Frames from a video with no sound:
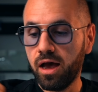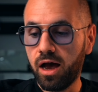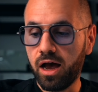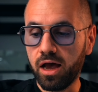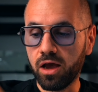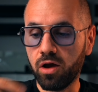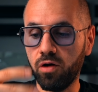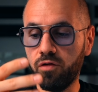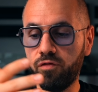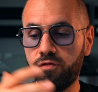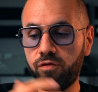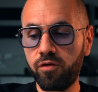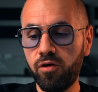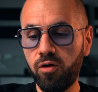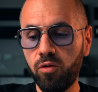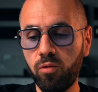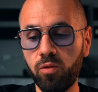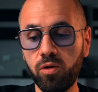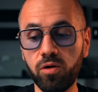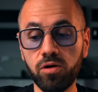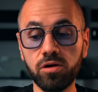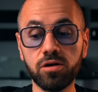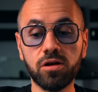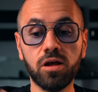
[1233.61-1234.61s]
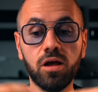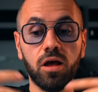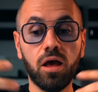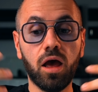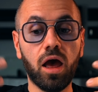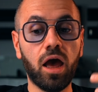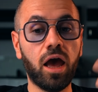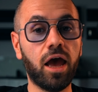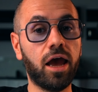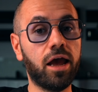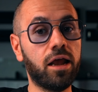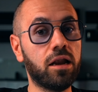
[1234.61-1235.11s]
I go forward
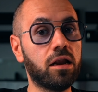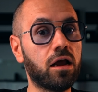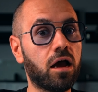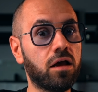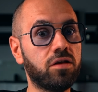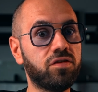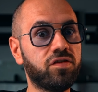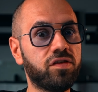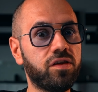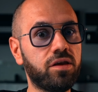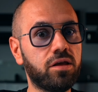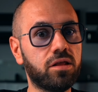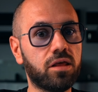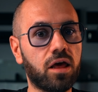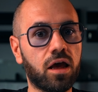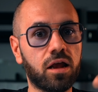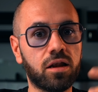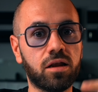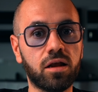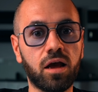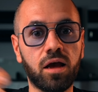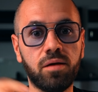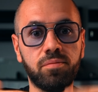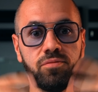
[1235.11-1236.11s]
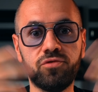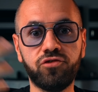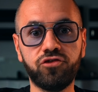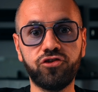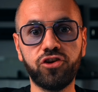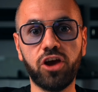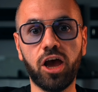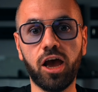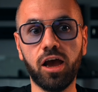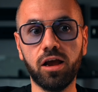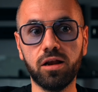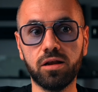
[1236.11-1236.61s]
and I see that I'm
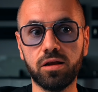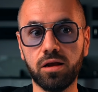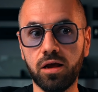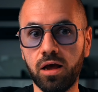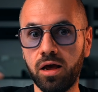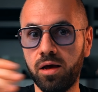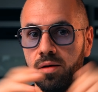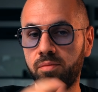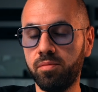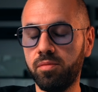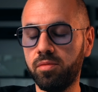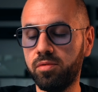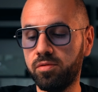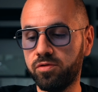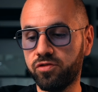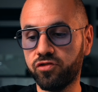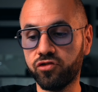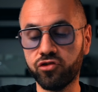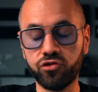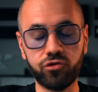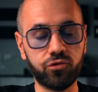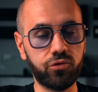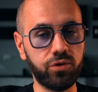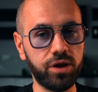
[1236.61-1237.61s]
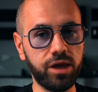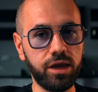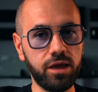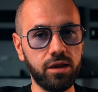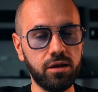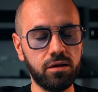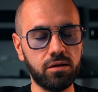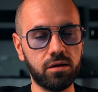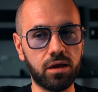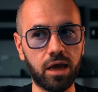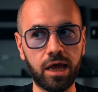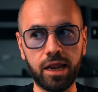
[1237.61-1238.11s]
checked I'm
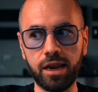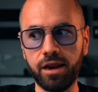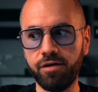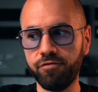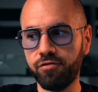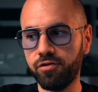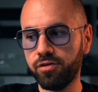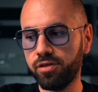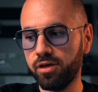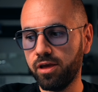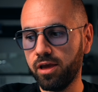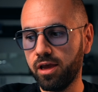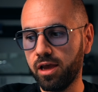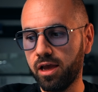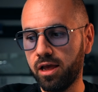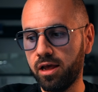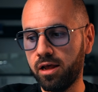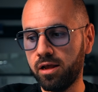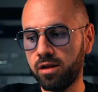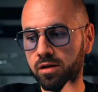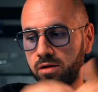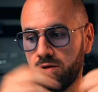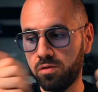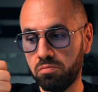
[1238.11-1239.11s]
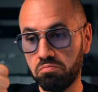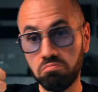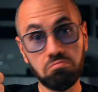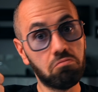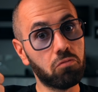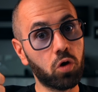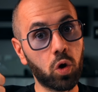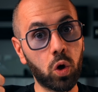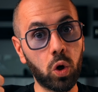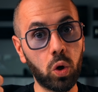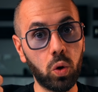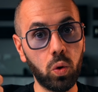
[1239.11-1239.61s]
screened and everything and
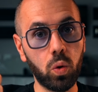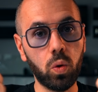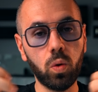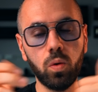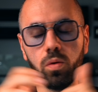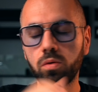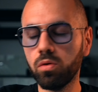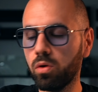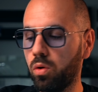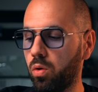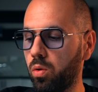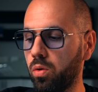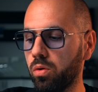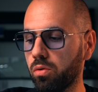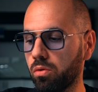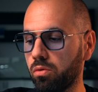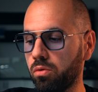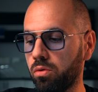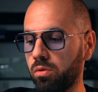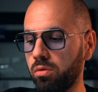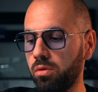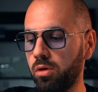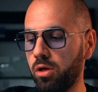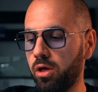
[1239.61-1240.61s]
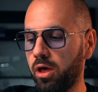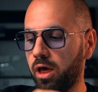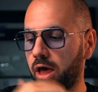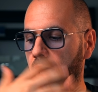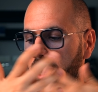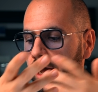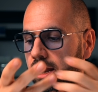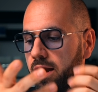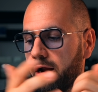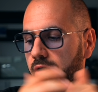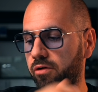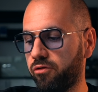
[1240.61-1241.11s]
cool cool cool
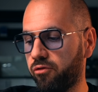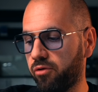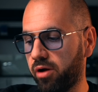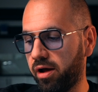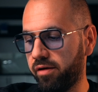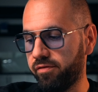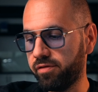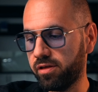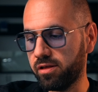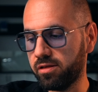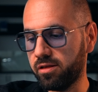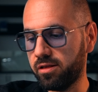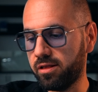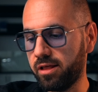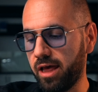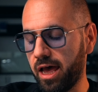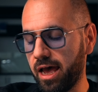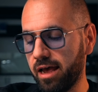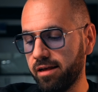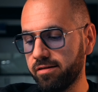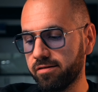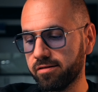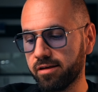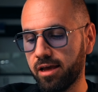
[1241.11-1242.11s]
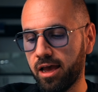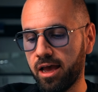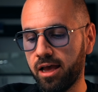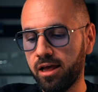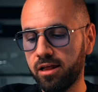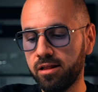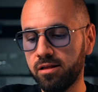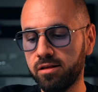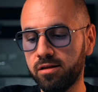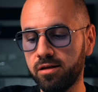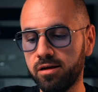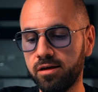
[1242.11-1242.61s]
and I arrived at the desk
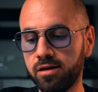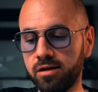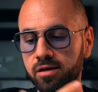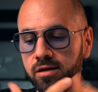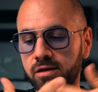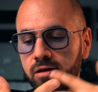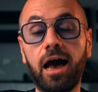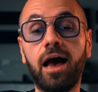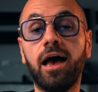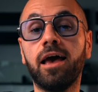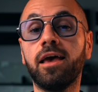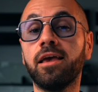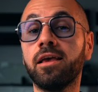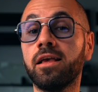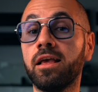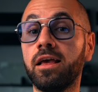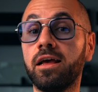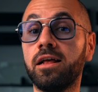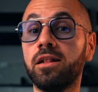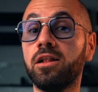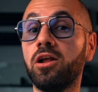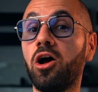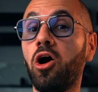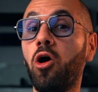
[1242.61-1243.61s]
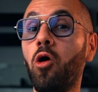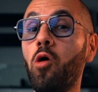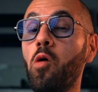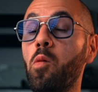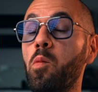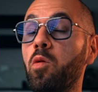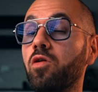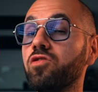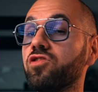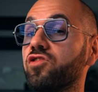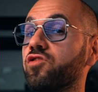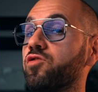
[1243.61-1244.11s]
and uh, I can
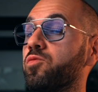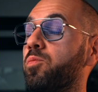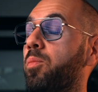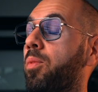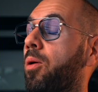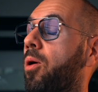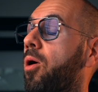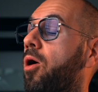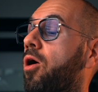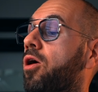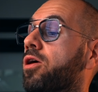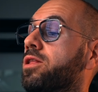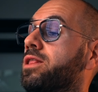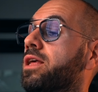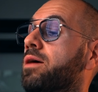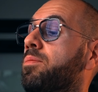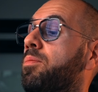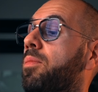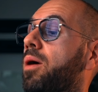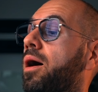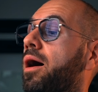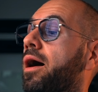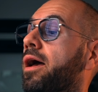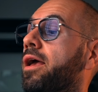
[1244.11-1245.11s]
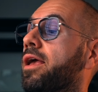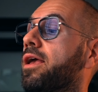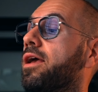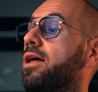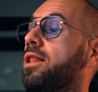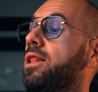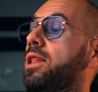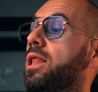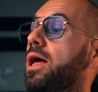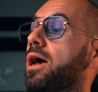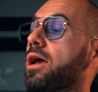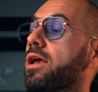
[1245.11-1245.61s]
almost spot that my
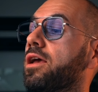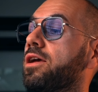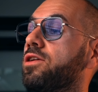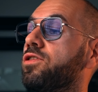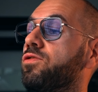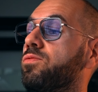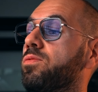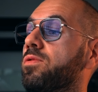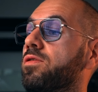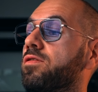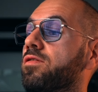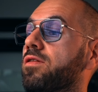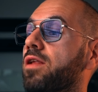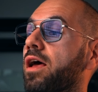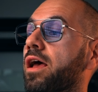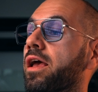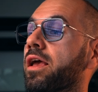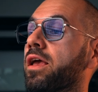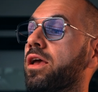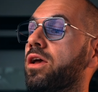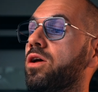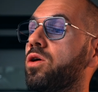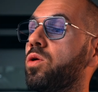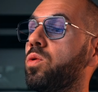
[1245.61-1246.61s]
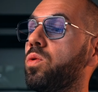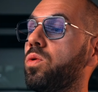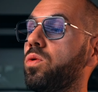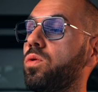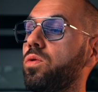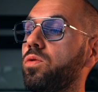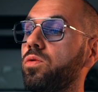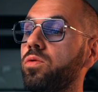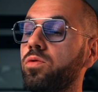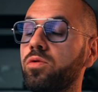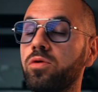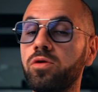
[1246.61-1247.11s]
luggage was like
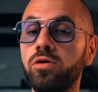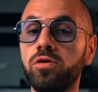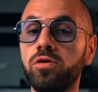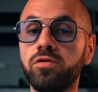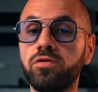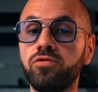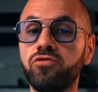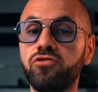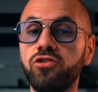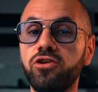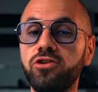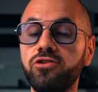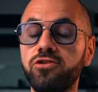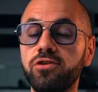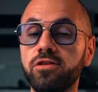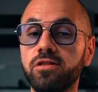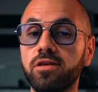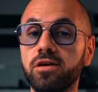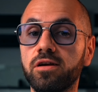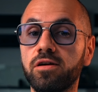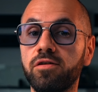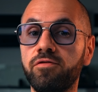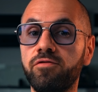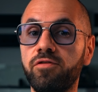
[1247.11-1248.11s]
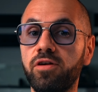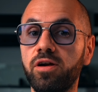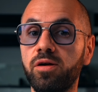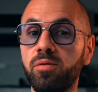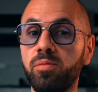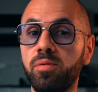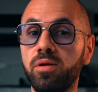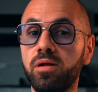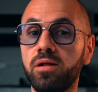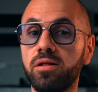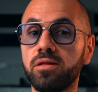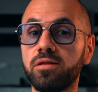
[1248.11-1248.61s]
ooh, changing the conveyor
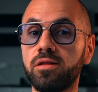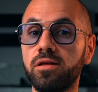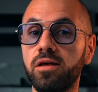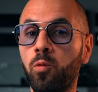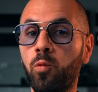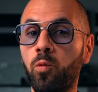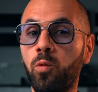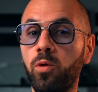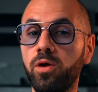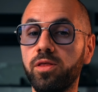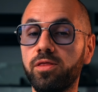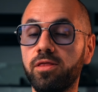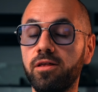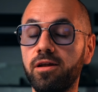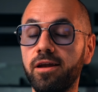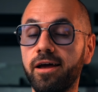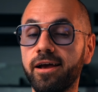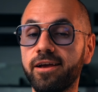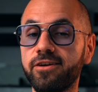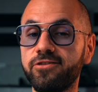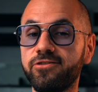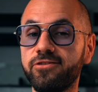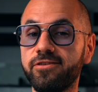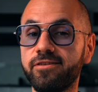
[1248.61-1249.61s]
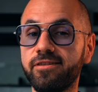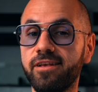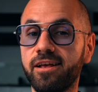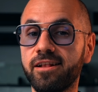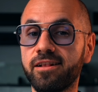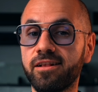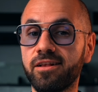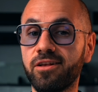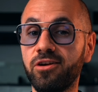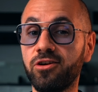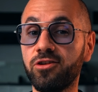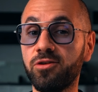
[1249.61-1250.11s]
belt with the luggages
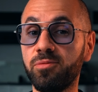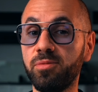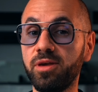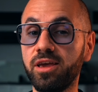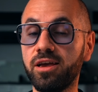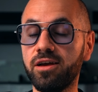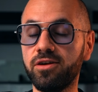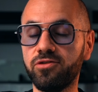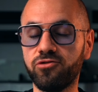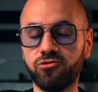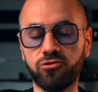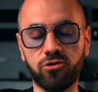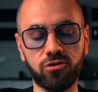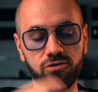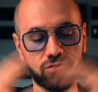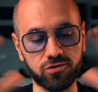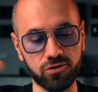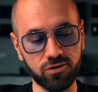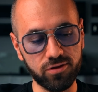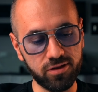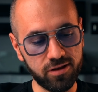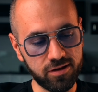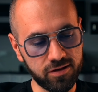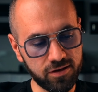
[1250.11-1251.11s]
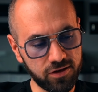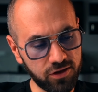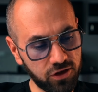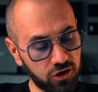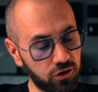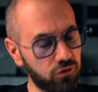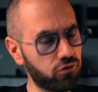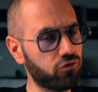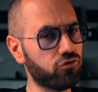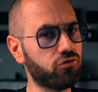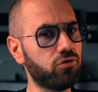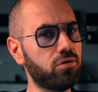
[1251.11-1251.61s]
that's gonna be controlled. So this is
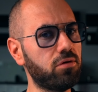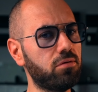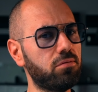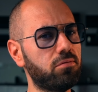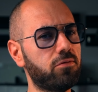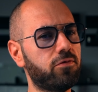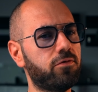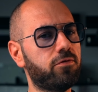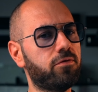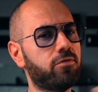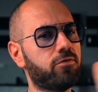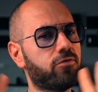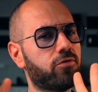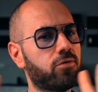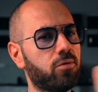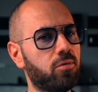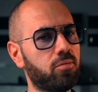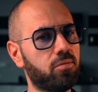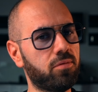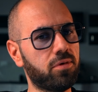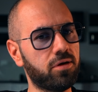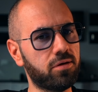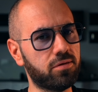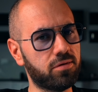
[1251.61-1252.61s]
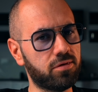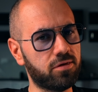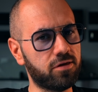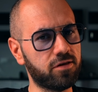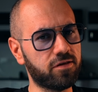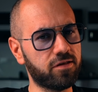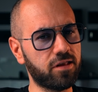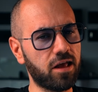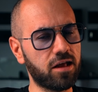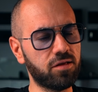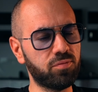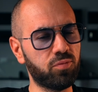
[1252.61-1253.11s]
usual from this
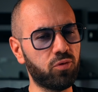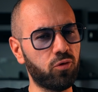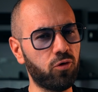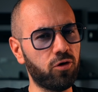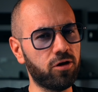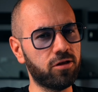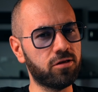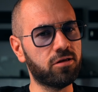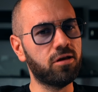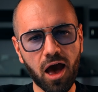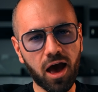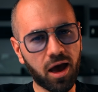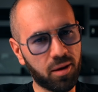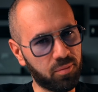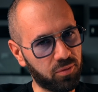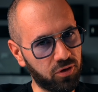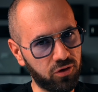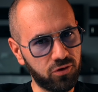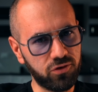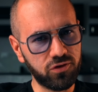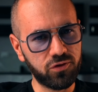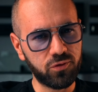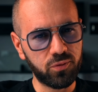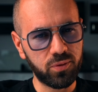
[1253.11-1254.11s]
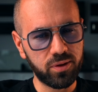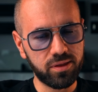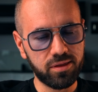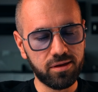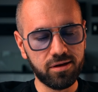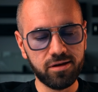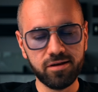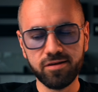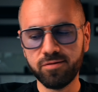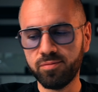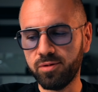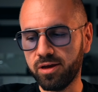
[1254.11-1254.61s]
standpoint. I'm used with
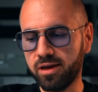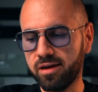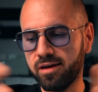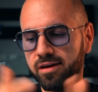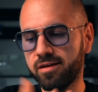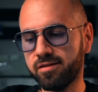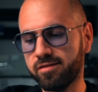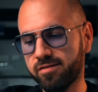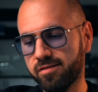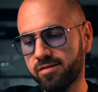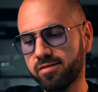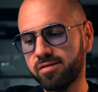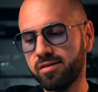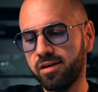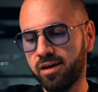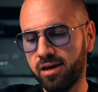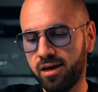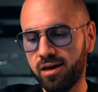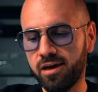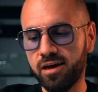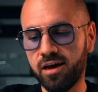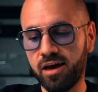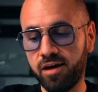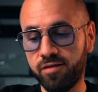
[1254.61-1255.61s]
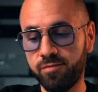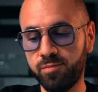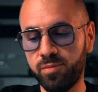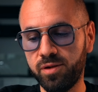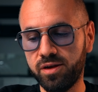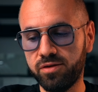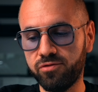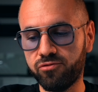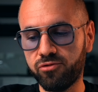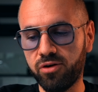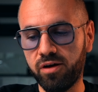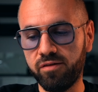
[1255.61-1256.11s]
this because uh, I've
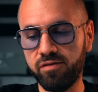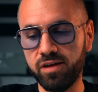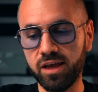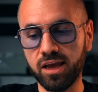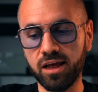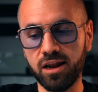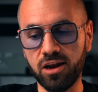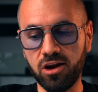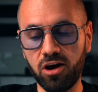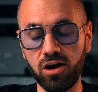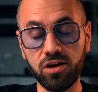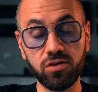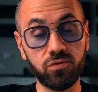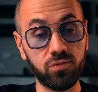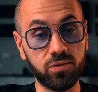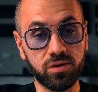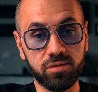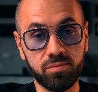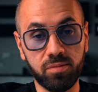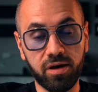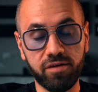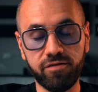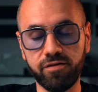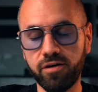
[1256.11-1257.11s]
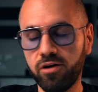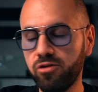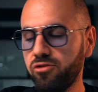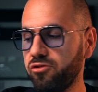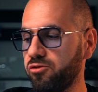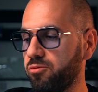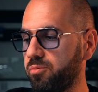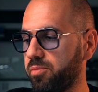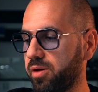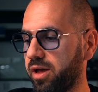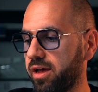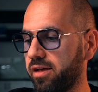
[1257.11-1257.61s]
been traveling a lot with my
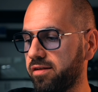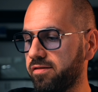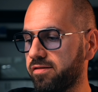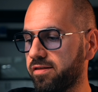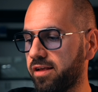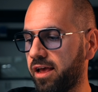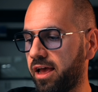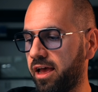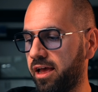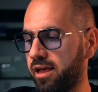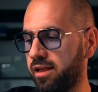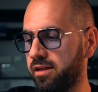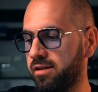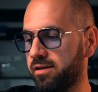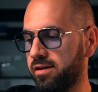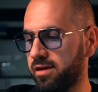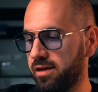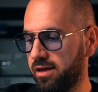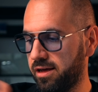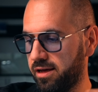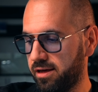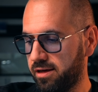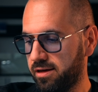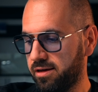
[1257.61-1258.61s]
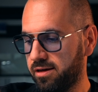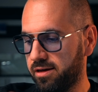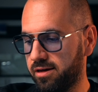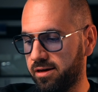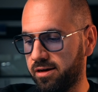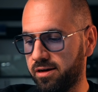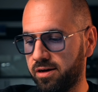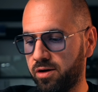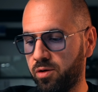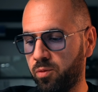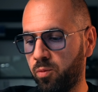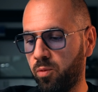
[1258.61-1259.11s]
fountain pens and
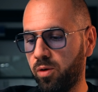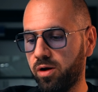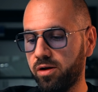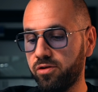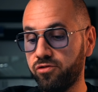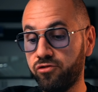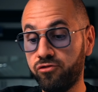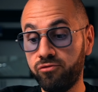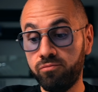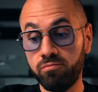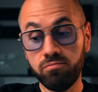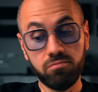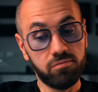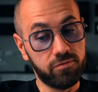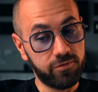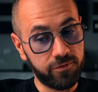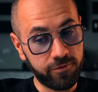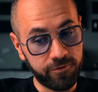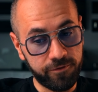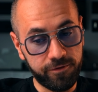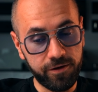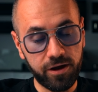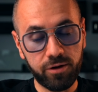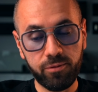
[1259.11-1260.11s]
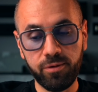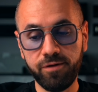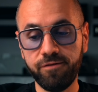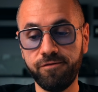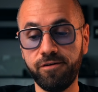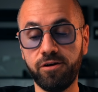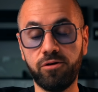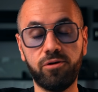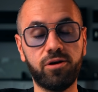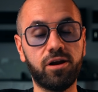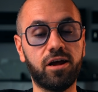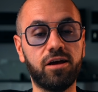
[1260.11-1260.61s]
uh, one very,
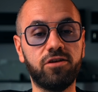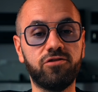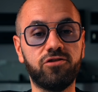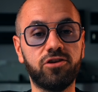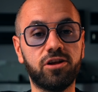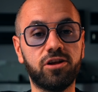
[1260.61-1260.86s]
very nice